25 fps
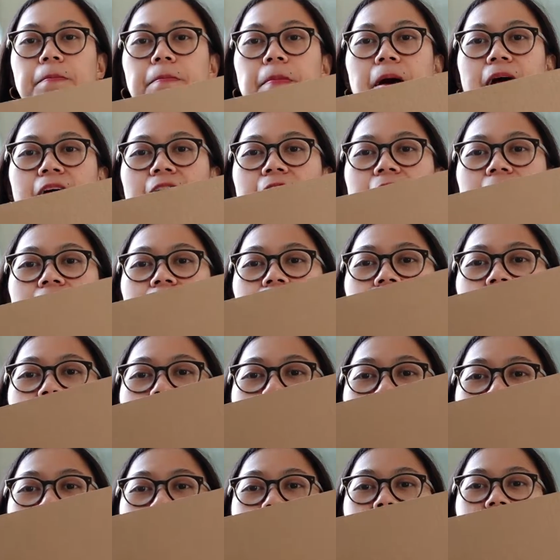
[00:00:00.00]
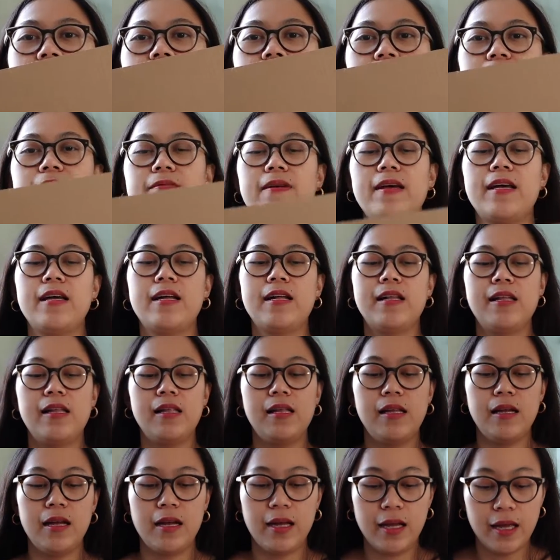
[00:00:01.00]
packed as well.
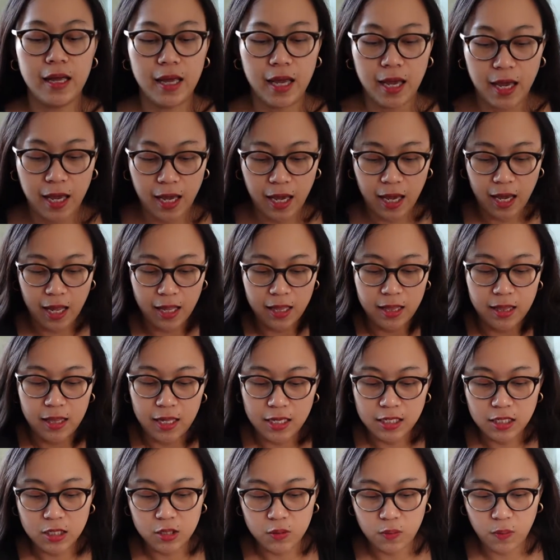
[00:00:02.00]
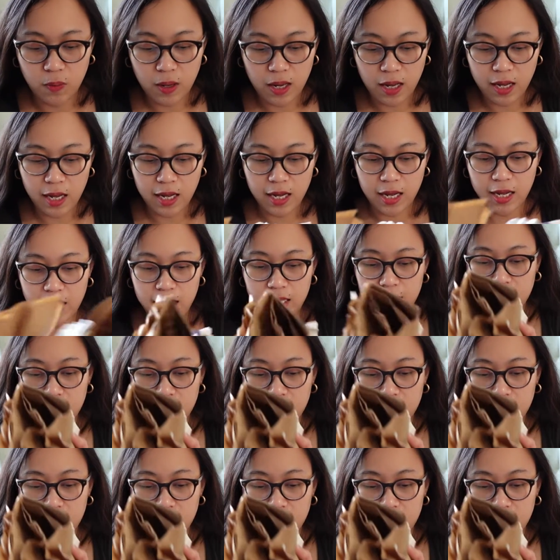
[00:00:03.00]
And this one,